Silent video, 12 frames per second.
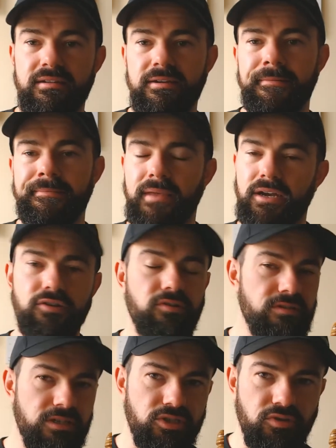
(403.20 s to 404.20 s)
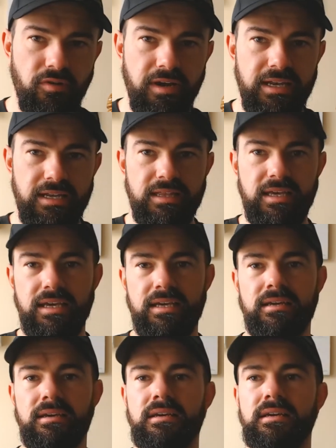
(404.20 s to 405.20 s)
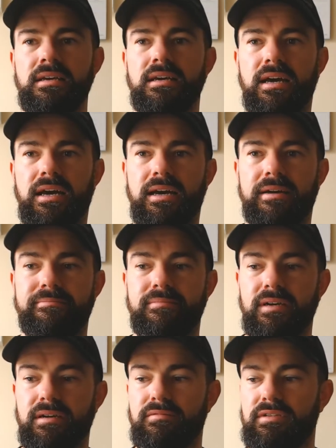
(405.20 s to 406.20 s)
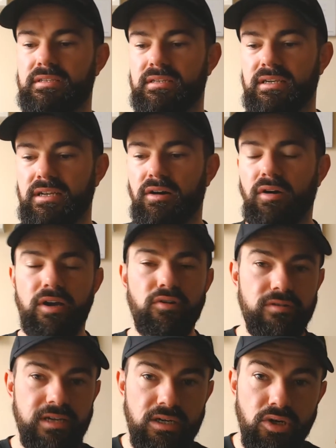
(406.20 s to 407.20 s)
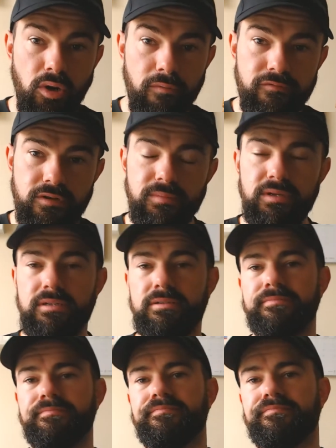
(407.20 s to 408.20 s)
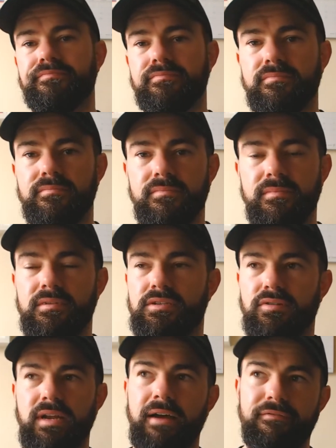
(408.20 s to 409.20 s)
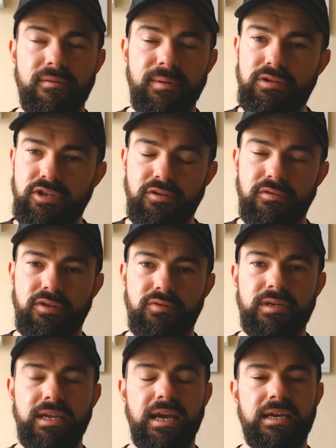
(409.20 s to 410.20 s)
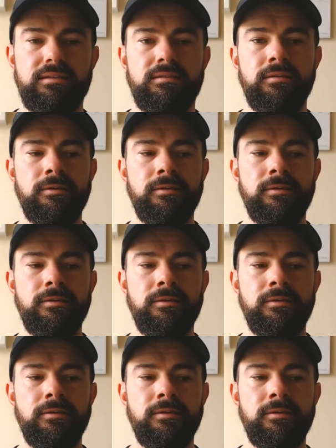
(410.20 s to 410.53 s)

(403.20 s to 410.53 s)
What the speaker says: I couldn't enjoy anything. It was, I couldn't get comfortable. So that for about 2 or 3 days.